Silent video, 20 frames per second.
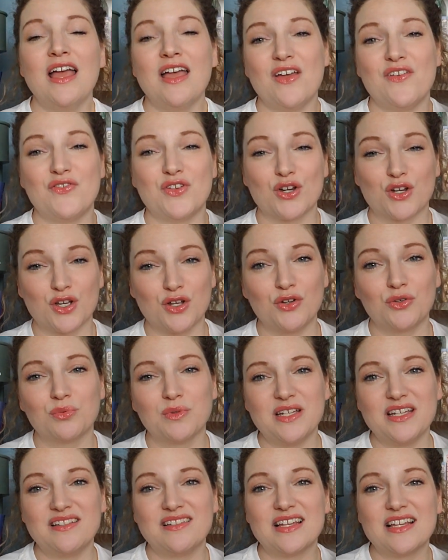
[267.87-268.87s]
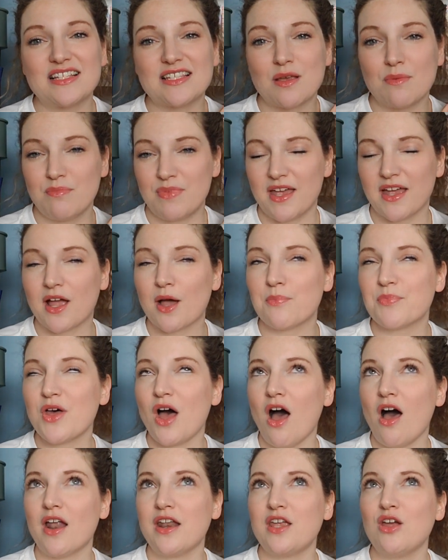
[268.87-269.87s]
If you're gonna read this, pick up
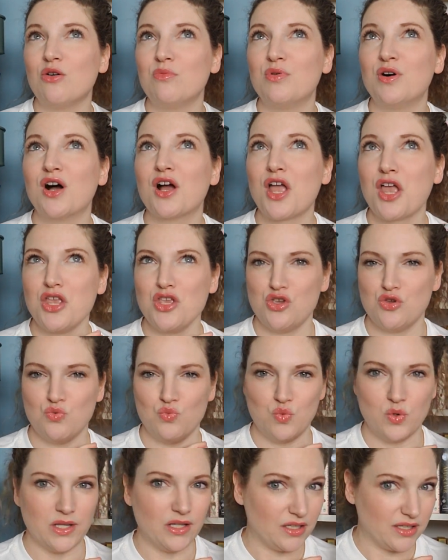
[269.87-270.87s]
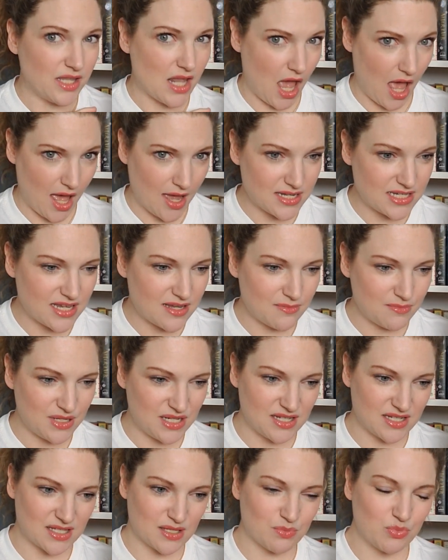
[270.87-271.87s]
the audiobook. You will not
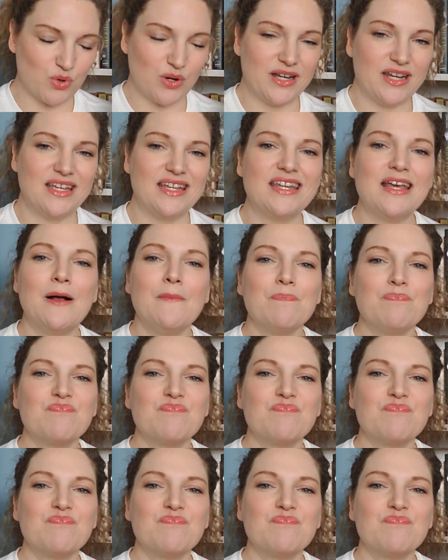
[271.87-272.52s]
be disappointed.